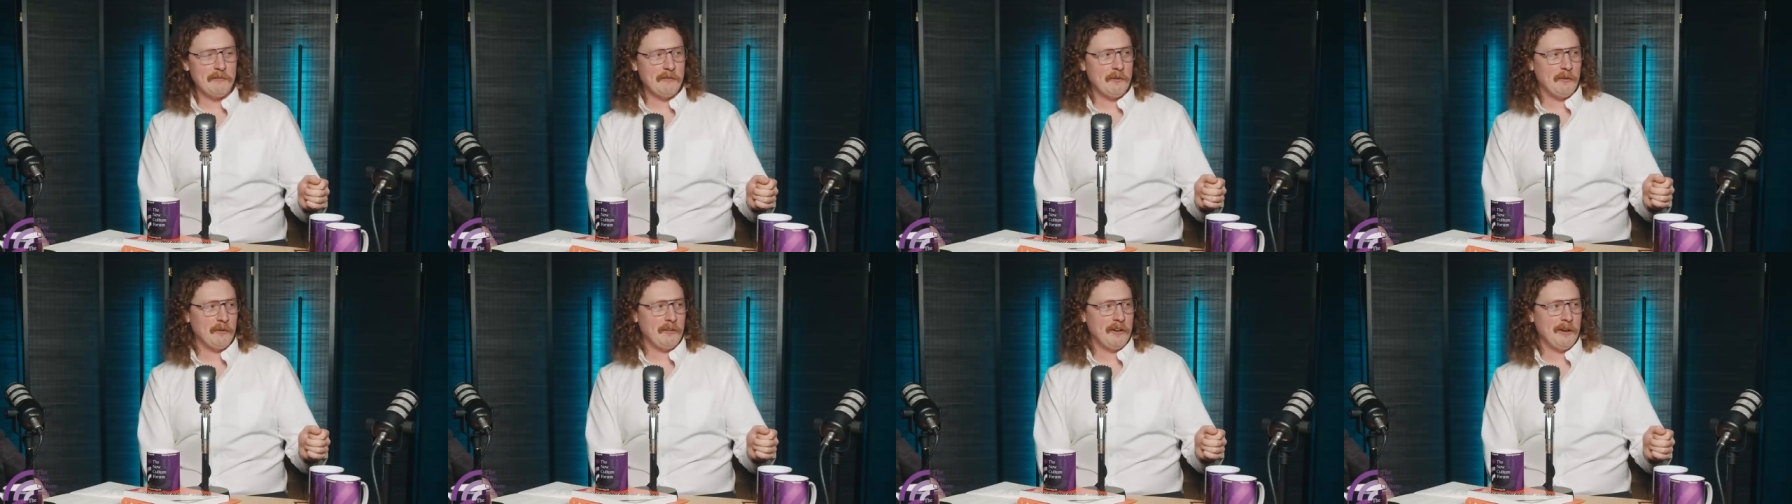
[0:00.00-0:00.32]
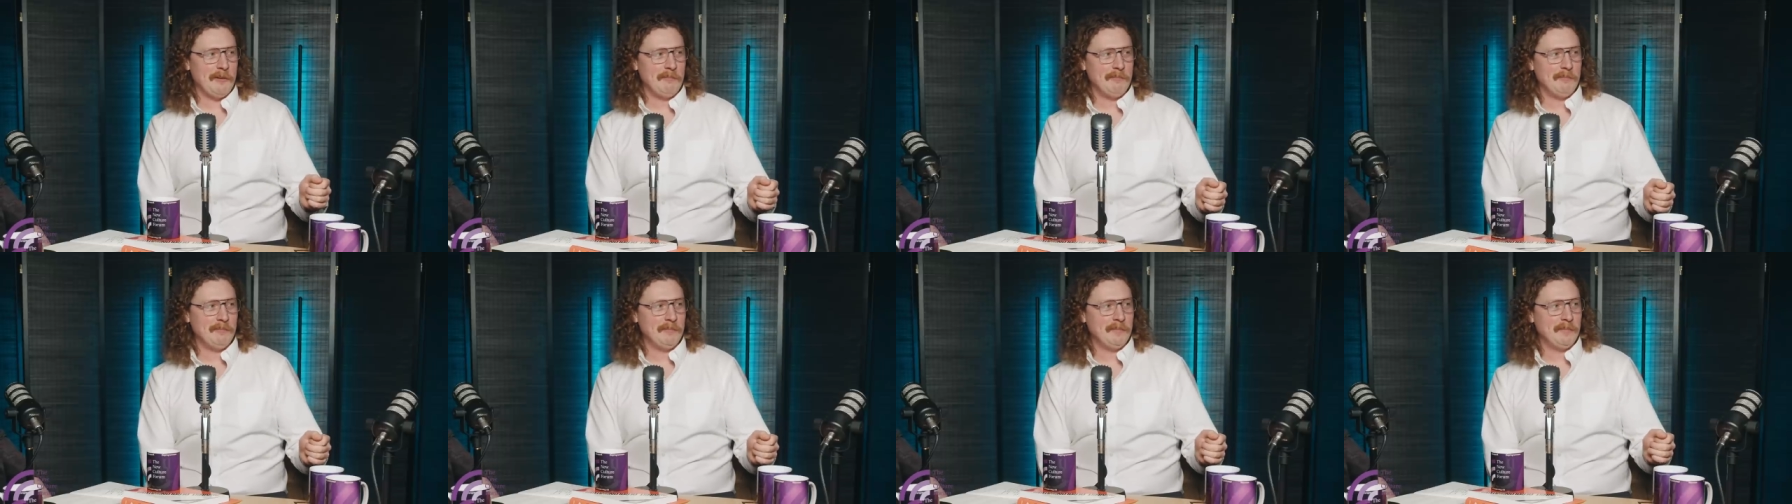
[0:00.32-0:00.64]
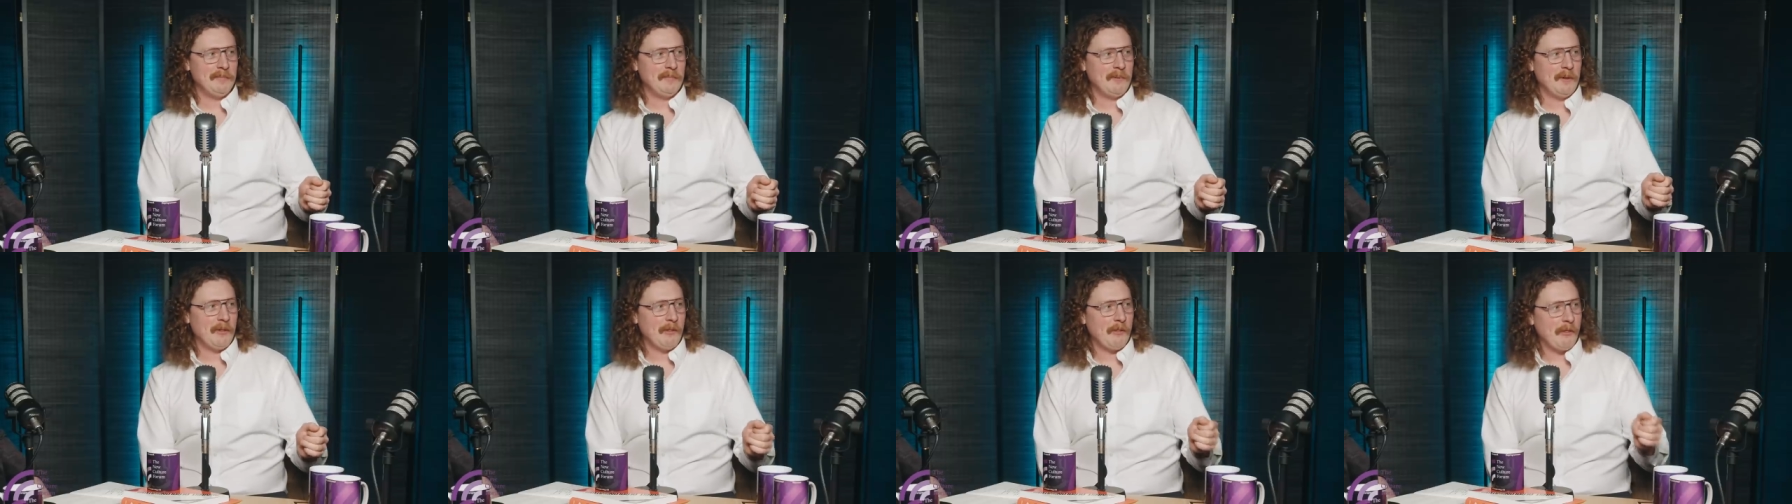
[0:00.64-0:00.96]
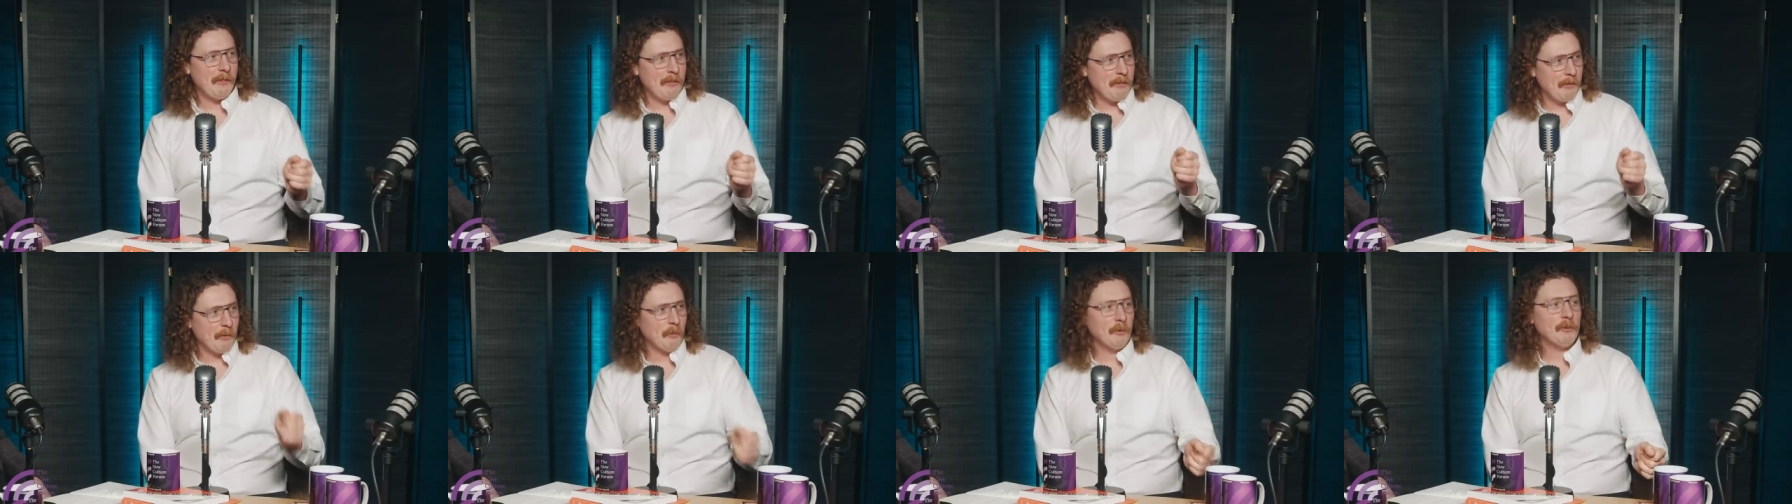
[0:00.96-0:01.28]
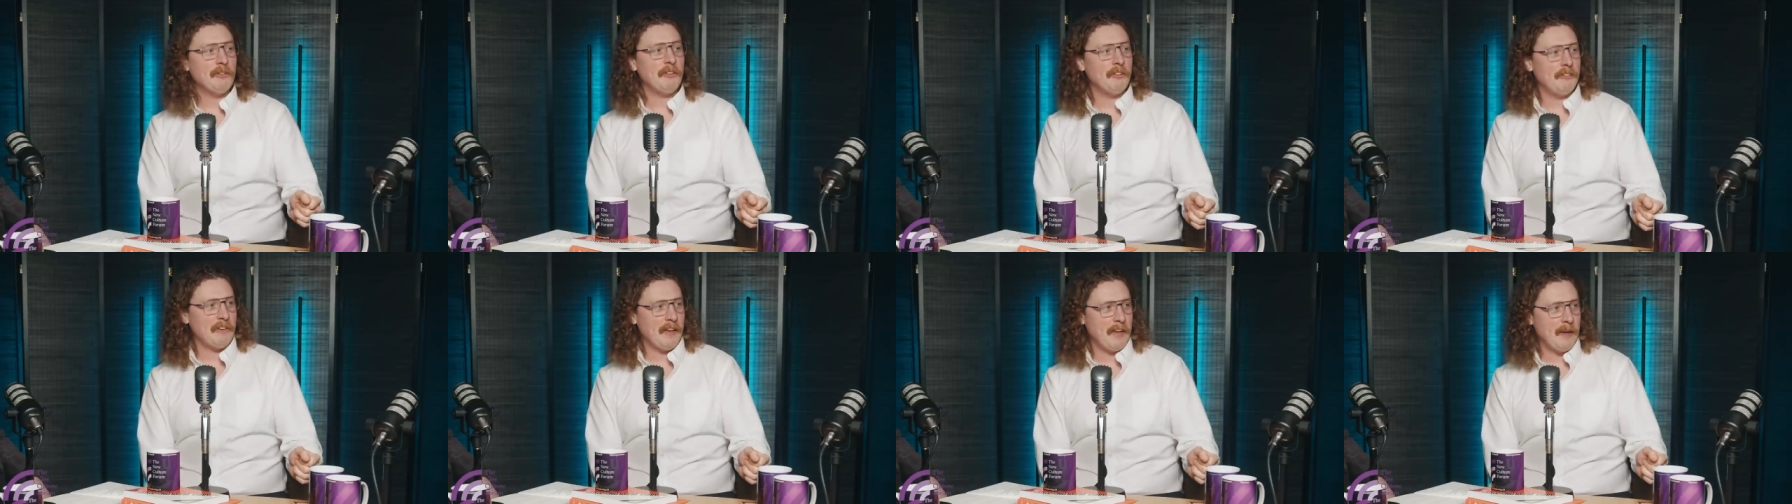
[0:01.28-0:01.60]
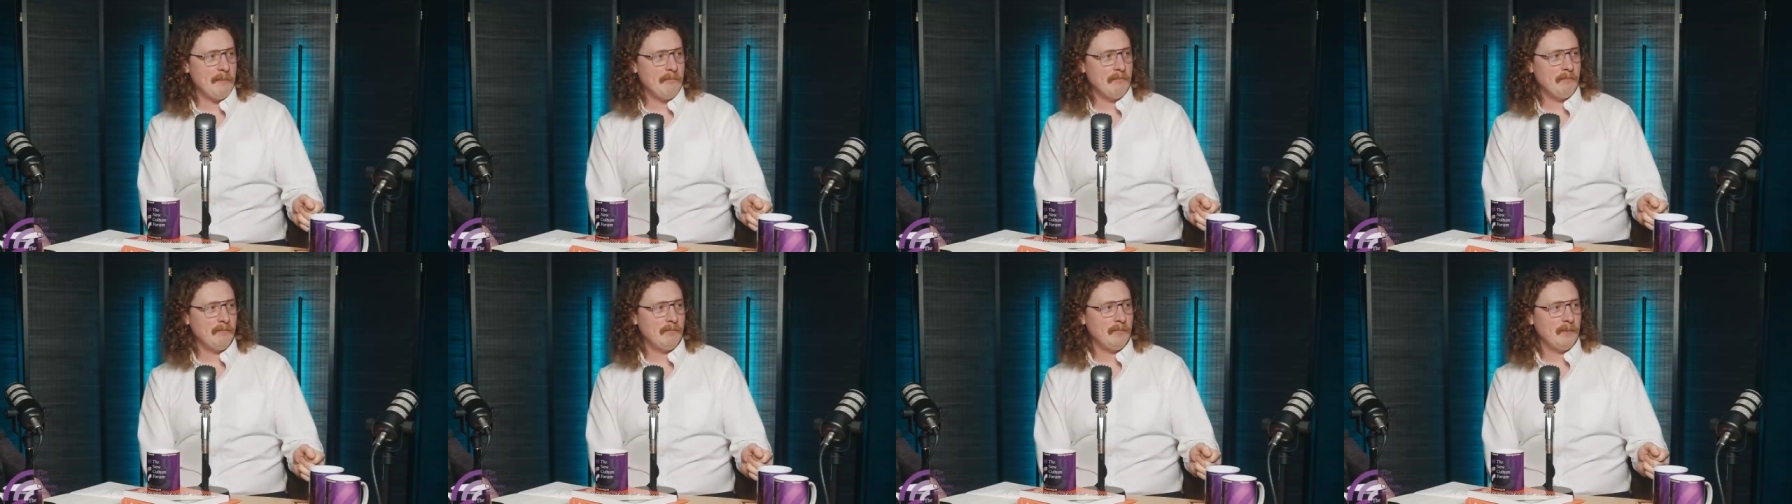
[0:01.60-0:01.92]
for him mm. thought of
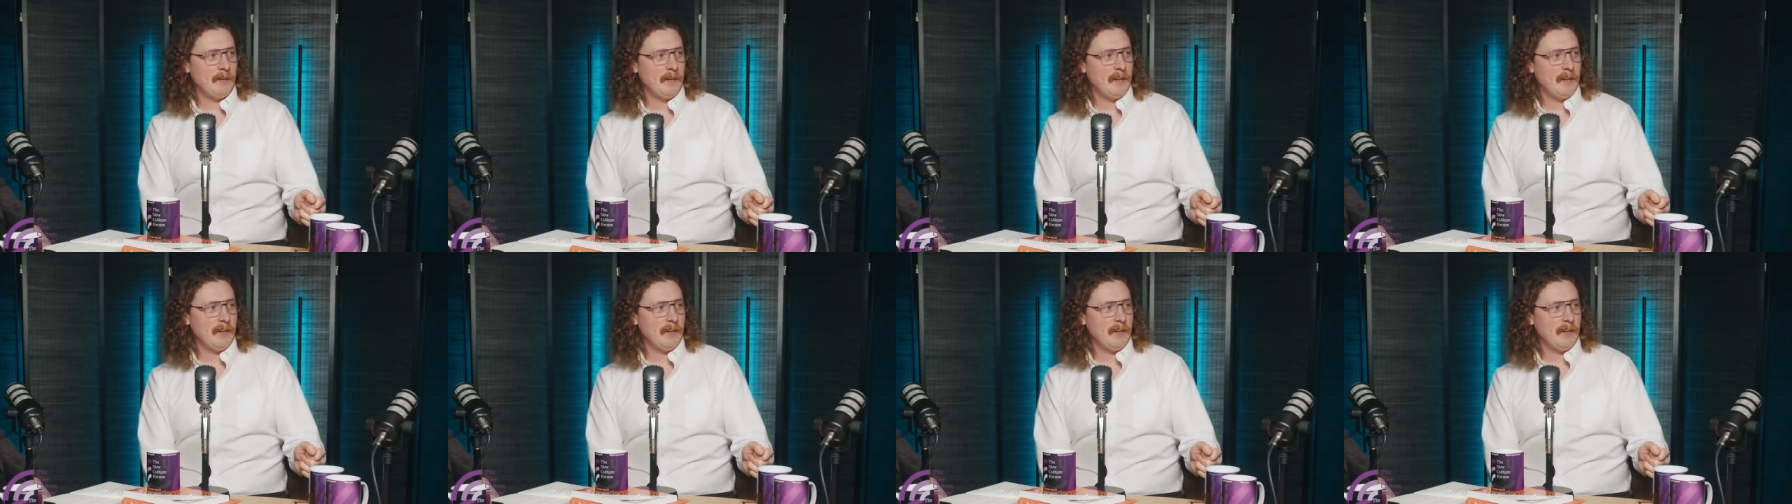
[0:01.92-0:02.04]
him.